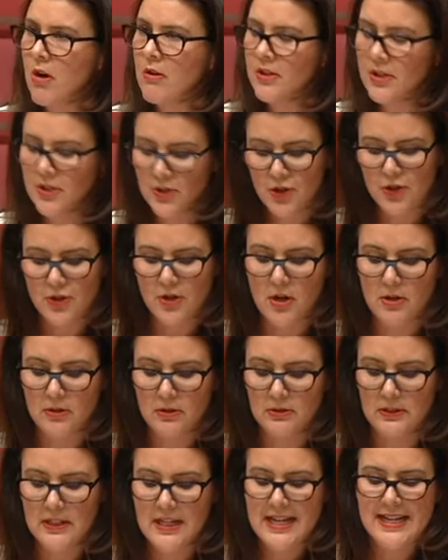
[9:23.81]

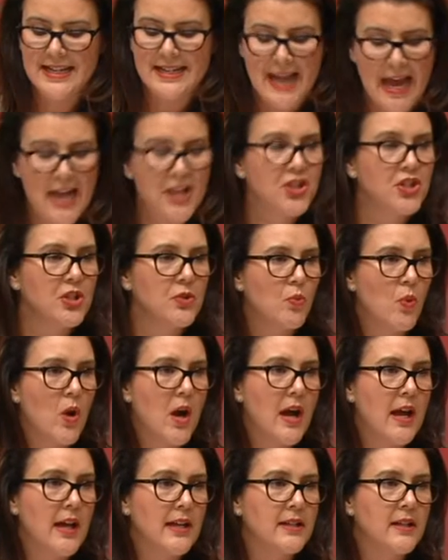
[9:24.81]
control,
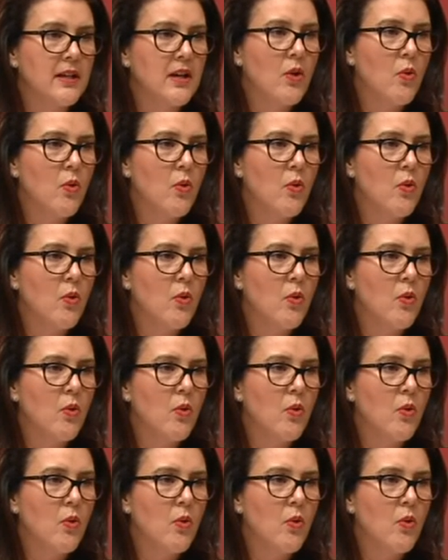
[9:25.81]
nationwide,